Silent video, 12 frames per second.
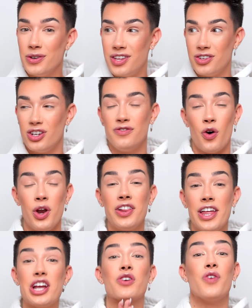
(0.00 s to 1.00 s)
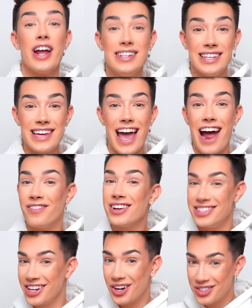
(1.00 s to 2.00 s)
you sisters voting like crazy
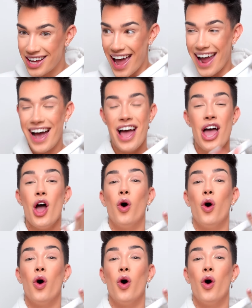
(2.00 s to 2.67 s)
every single day,